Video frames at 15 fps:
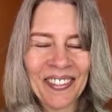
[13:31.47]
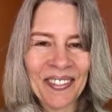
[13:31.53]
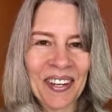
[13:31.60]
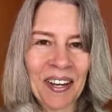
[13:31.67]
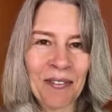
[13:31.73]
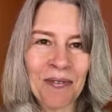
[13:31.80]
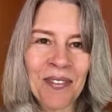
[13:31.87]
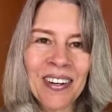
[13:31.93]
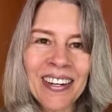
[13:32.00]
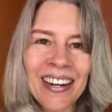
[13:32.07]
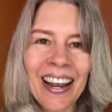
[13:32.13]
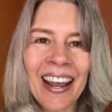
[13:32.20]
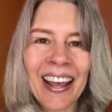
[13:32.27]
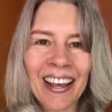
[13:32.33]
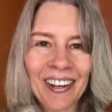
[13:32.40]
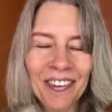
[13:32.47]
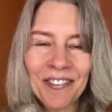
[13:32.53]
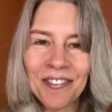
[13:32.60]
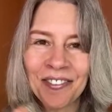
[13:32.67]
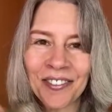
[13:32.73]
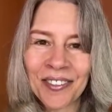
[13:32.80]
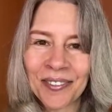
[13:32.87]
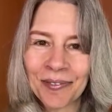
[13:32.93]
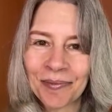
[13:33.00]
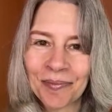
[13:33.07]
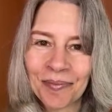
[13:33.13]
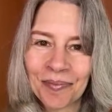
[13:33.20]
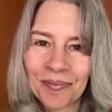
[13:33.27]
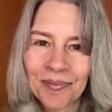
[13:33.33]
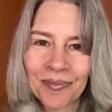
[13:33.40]
Okay, what if
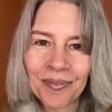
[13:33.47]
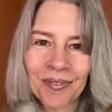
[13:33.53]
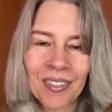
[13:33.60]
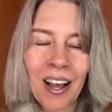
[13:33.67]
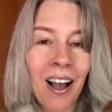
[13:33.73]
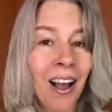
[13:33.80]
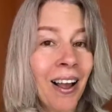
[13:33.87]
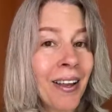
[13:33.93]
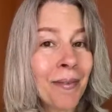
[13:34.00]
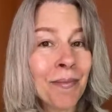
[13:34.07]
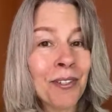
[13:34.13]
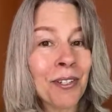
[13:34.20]
I'm